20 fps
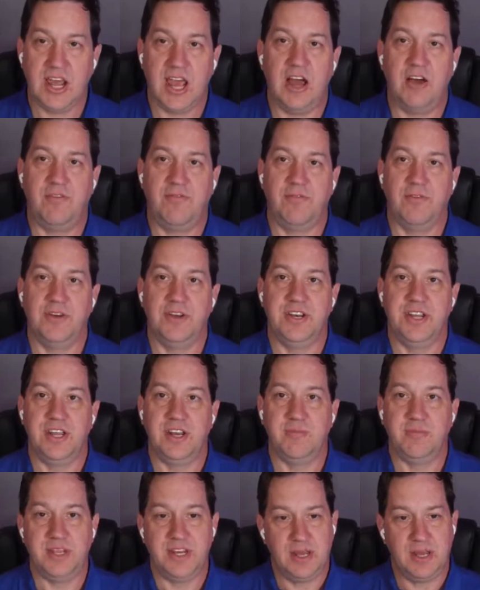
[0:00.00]
Alfred
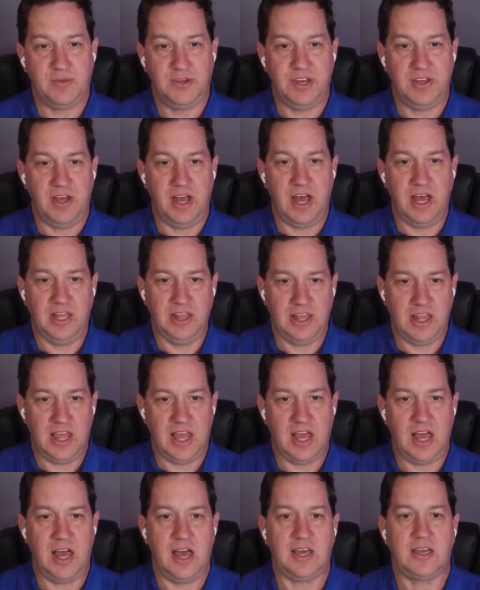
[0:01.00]
and being able to
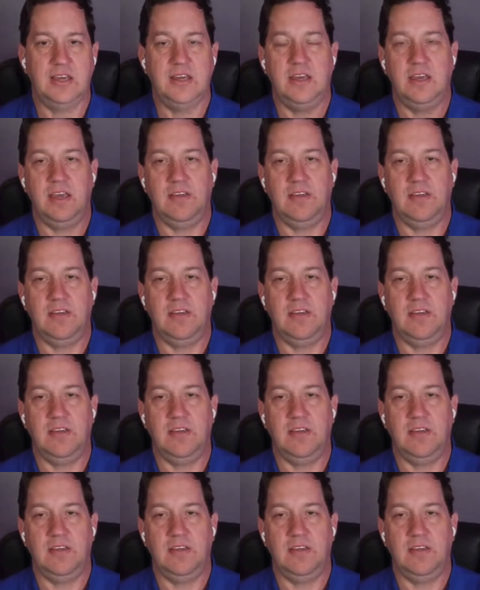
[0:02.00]
unlock